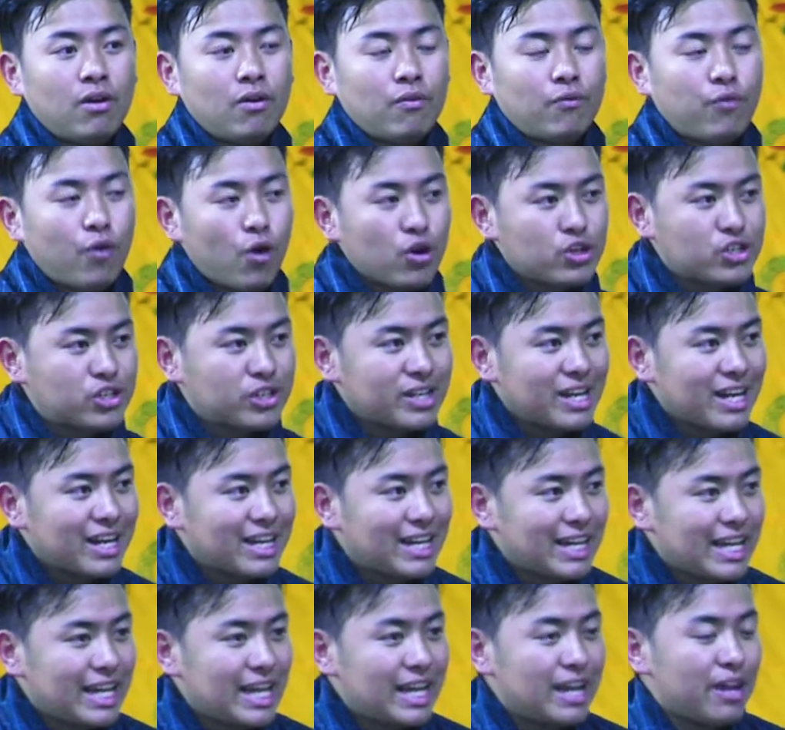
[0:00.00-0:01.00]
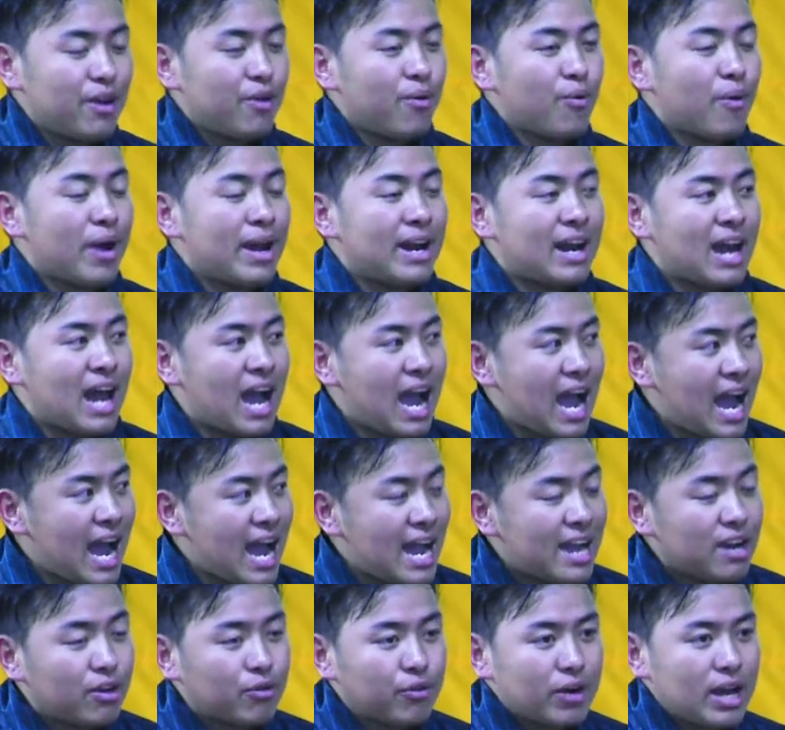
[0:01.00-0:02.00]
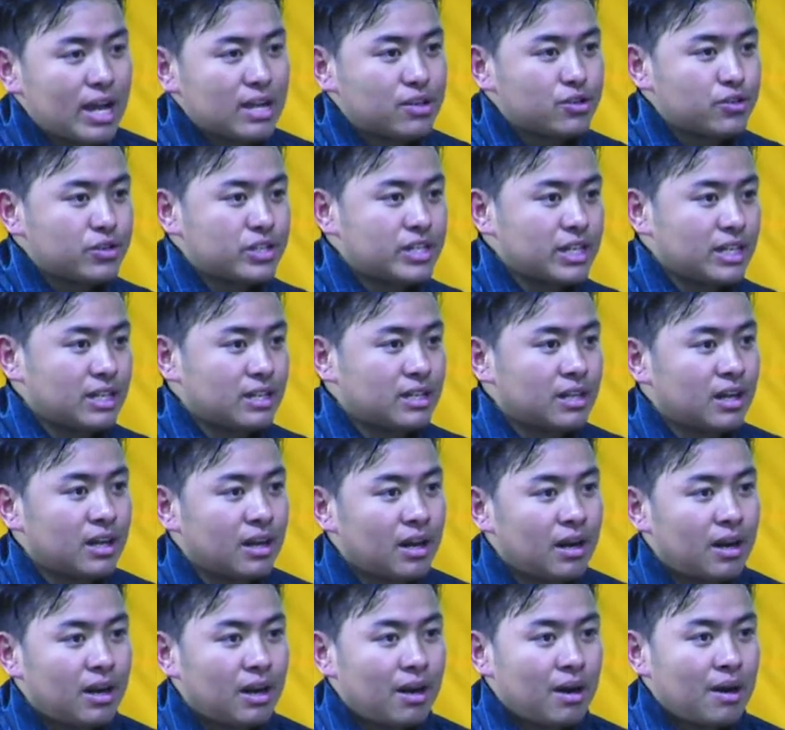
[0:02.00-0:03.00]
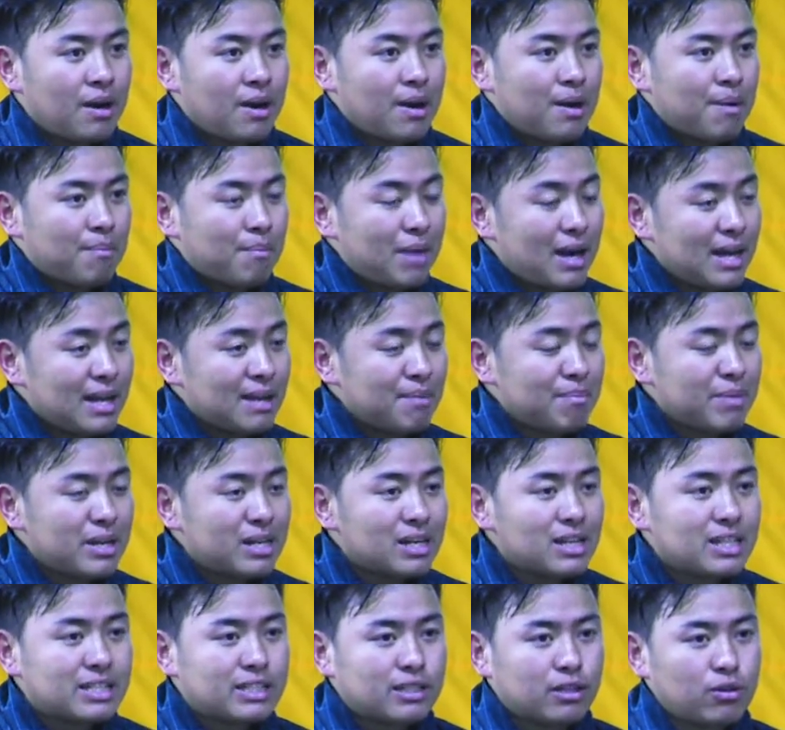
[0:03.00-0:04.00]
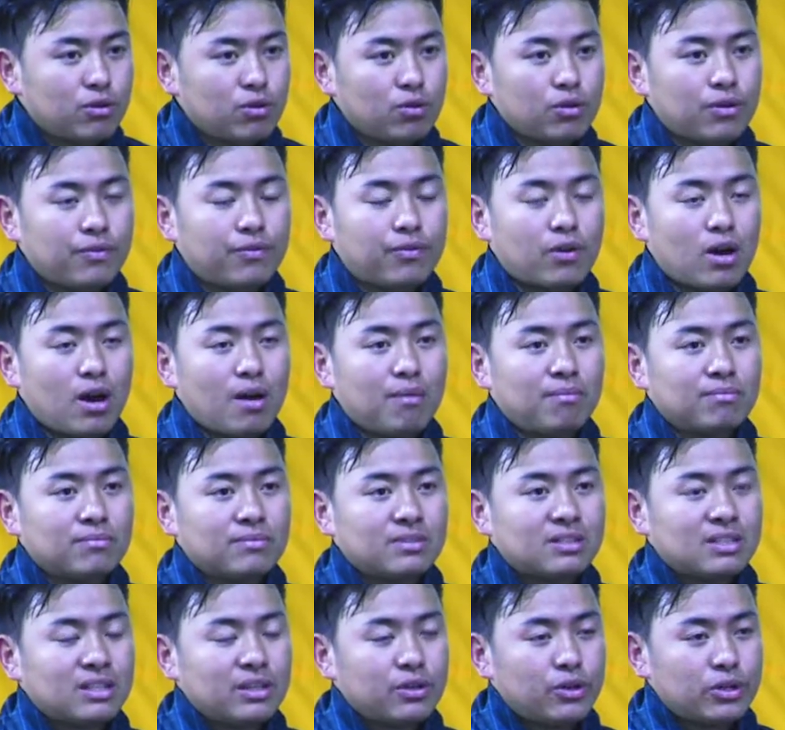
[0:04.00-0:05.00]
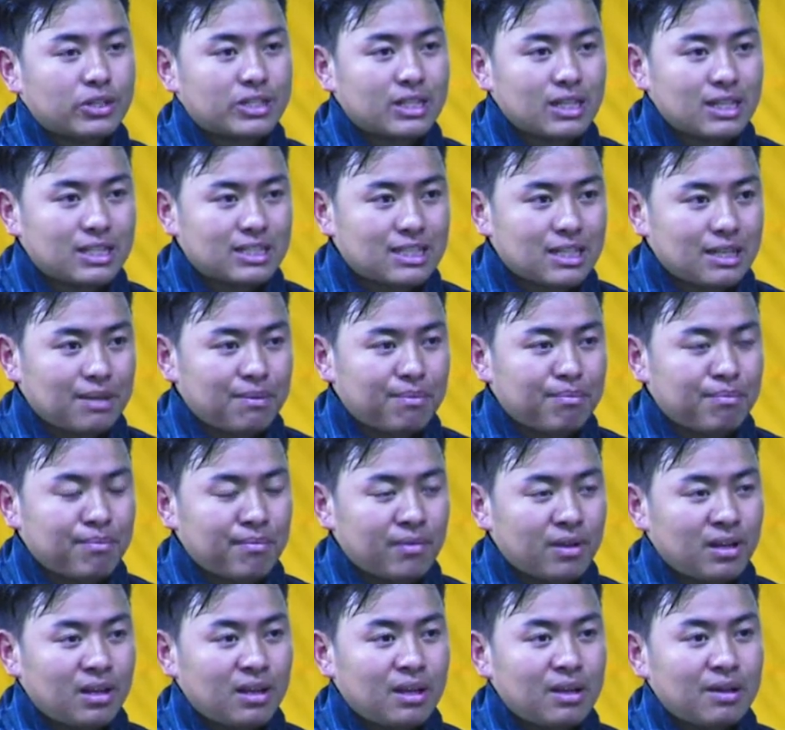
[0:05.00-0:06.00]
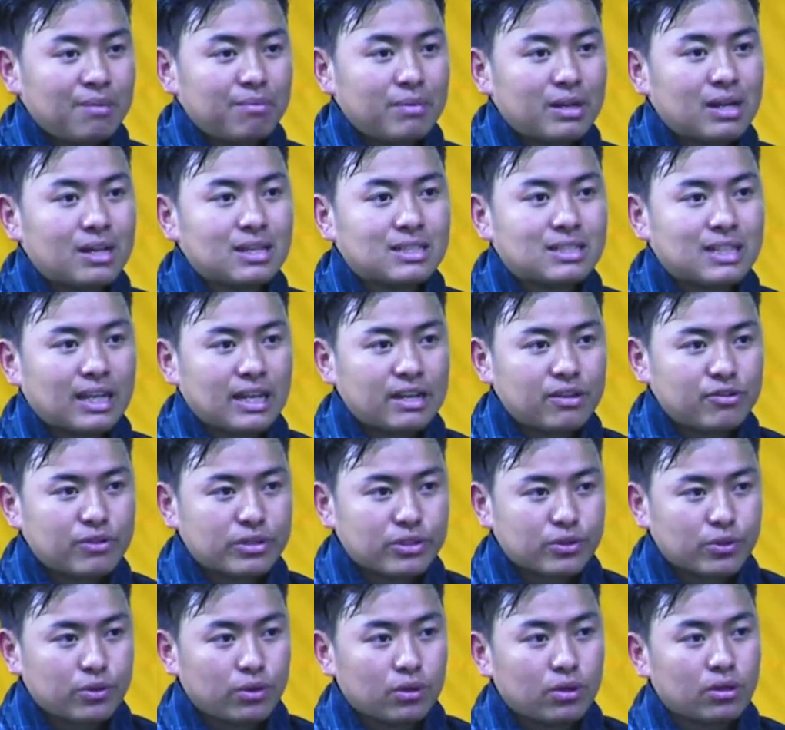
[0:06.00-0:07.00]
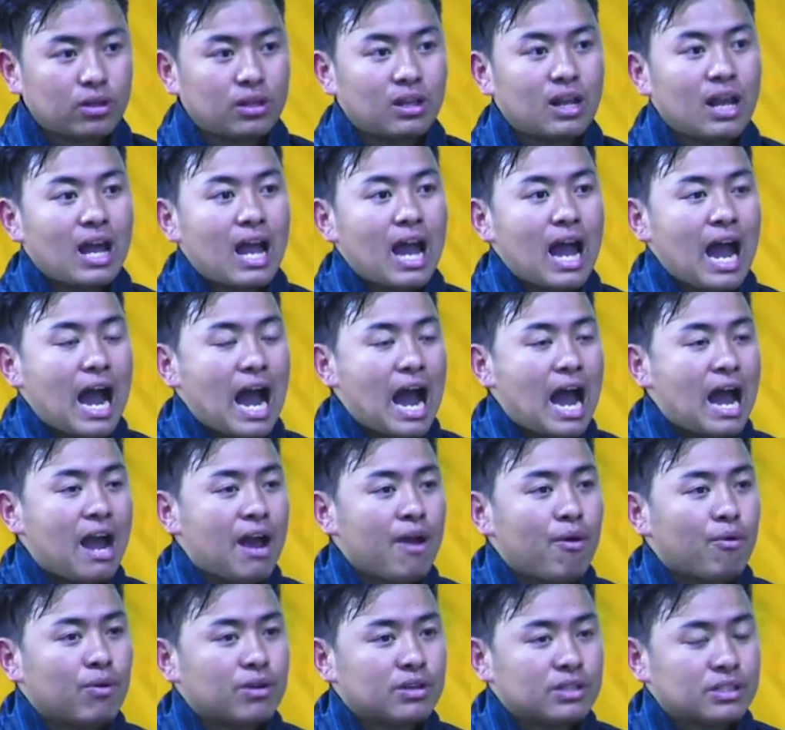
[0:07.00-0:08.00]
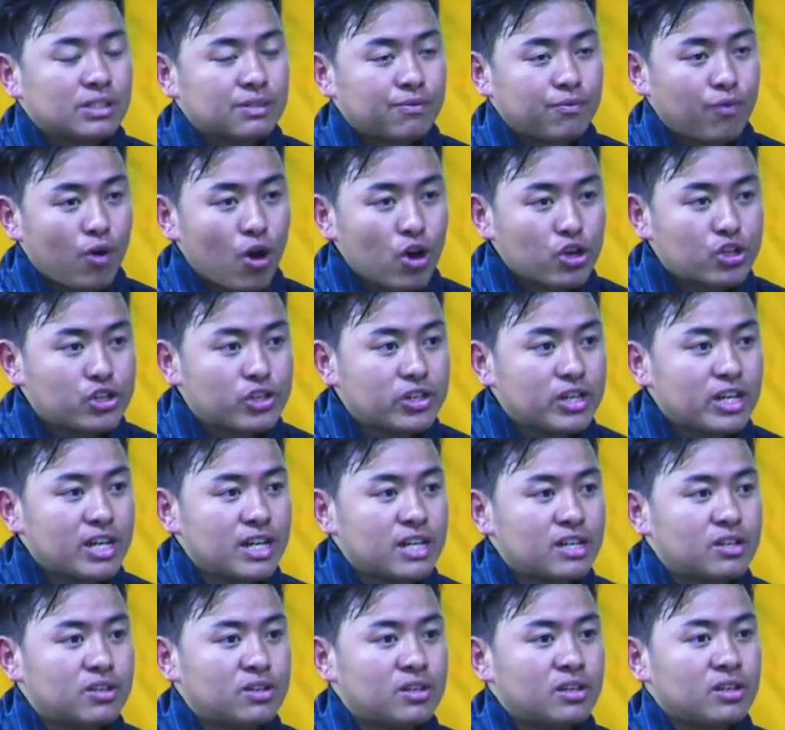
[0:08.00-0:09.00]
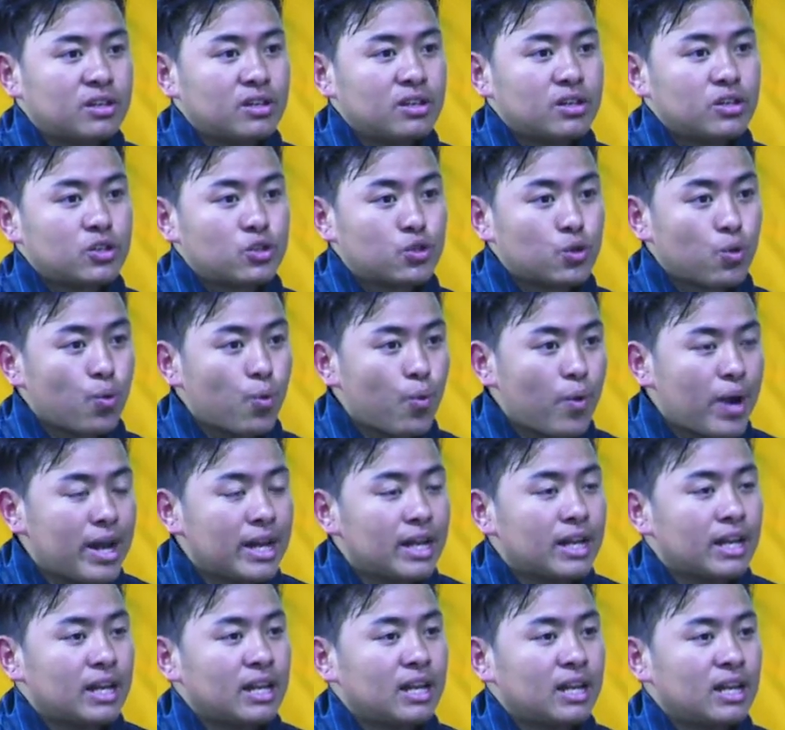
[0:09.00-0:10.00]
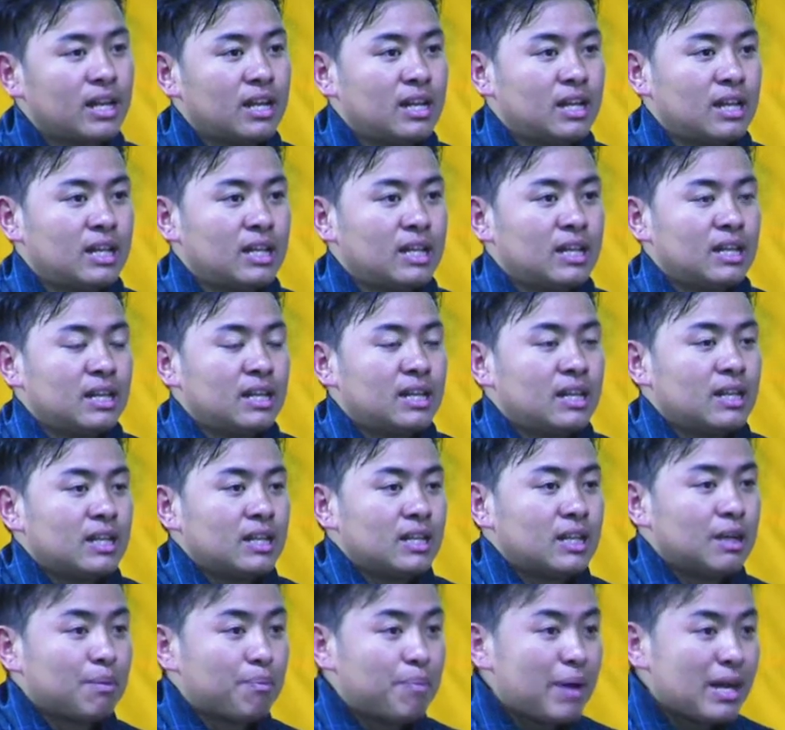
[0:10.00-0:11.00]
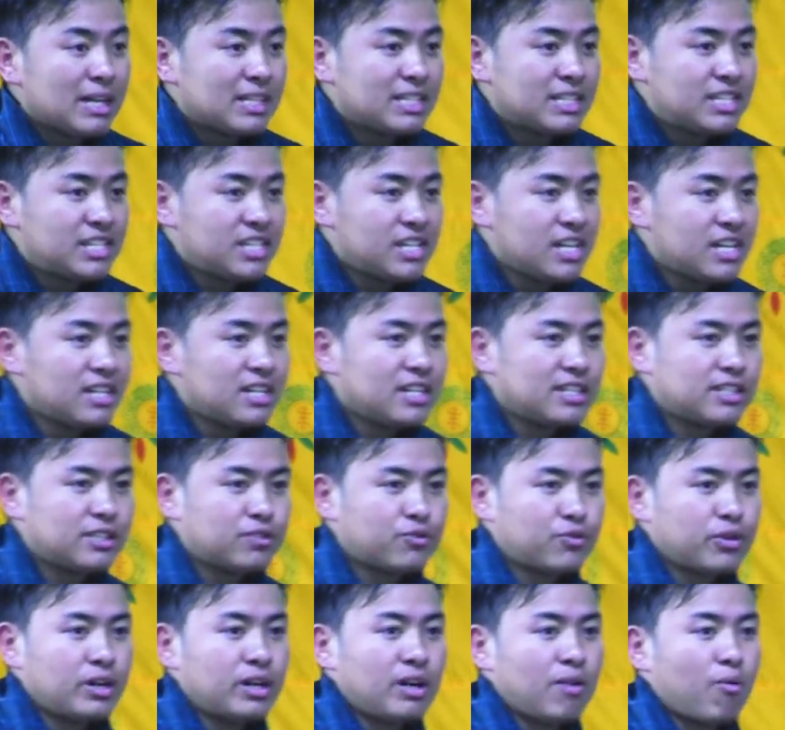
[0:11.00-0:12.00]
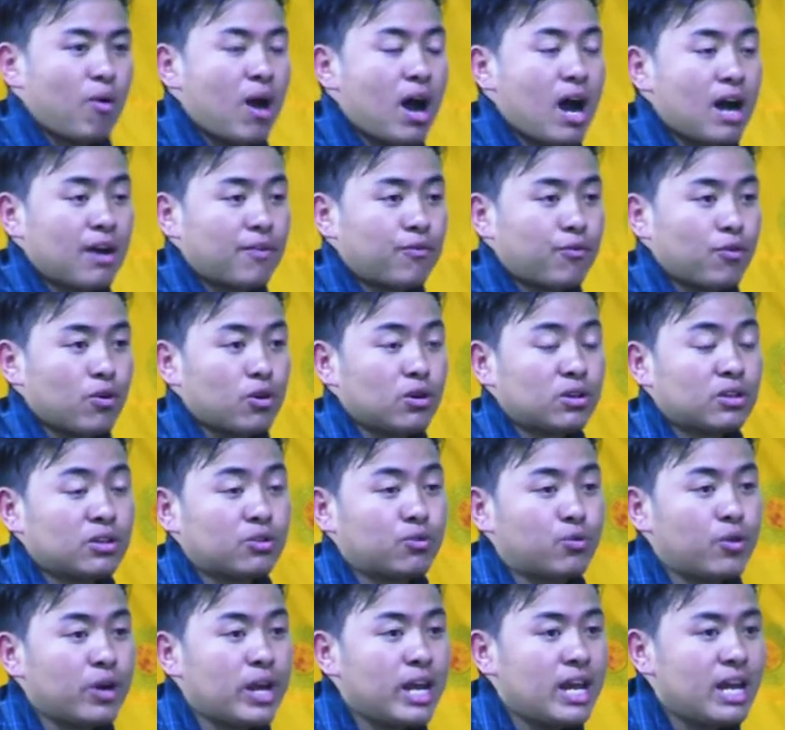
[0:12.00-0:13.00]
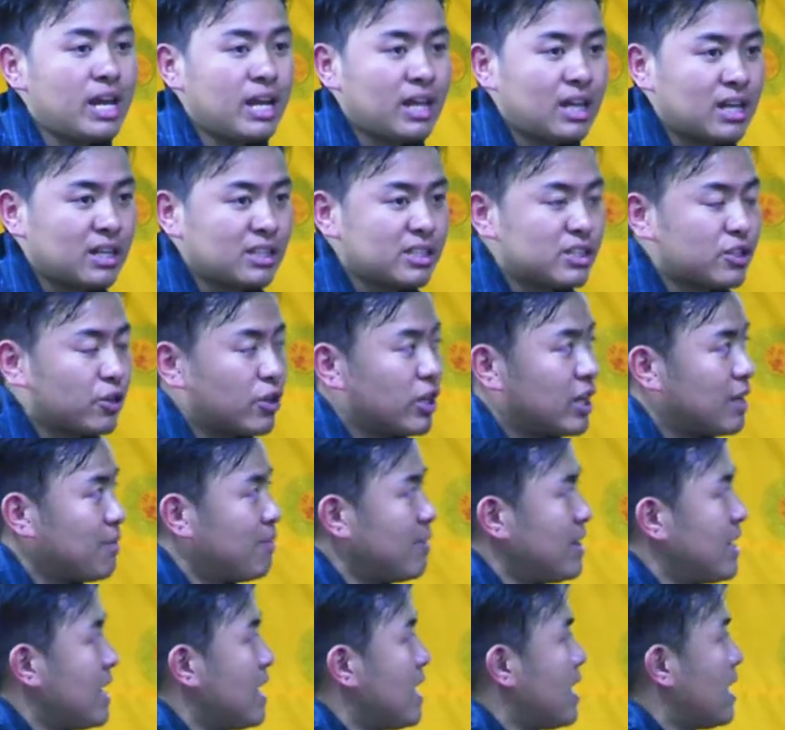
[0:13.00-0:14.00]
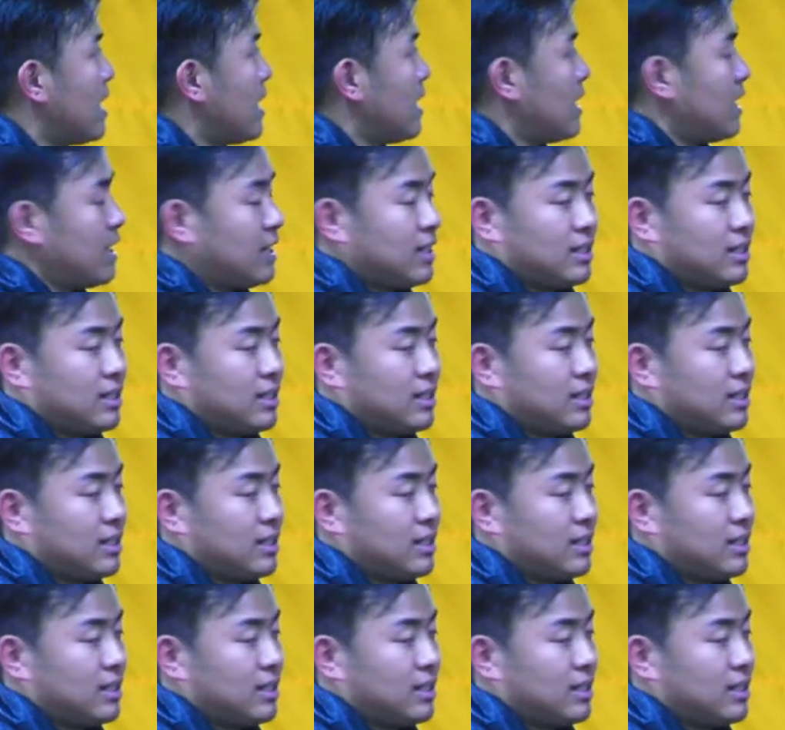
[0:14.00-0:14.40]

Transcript: Fortunately, when I graduated my middle school from USLC Middle Secondary School, I was fortunate to win the best GNH student award for 3 consecutive years.